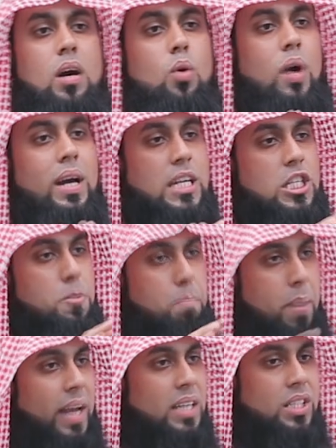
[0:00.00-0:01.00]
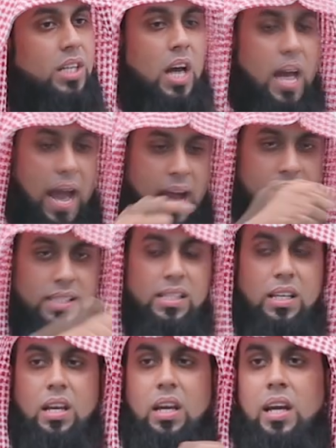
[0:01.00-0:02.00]
taqwa is based as
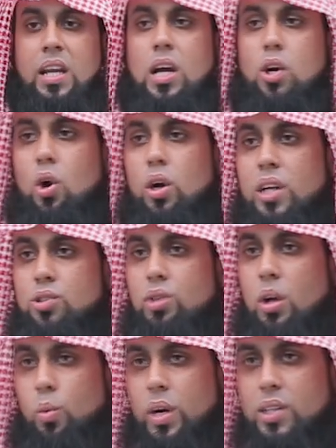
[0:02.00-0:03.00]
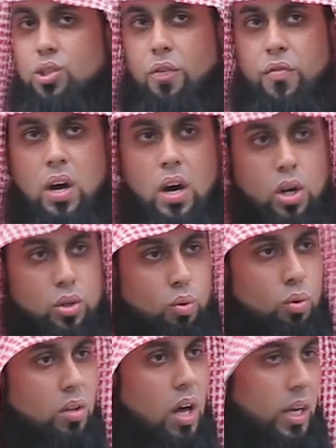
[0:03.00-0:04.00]
in accordance with the words of
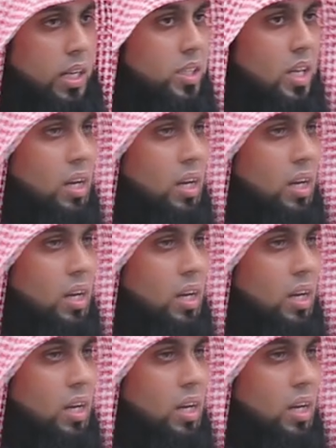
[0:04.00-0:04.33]
Rasulullah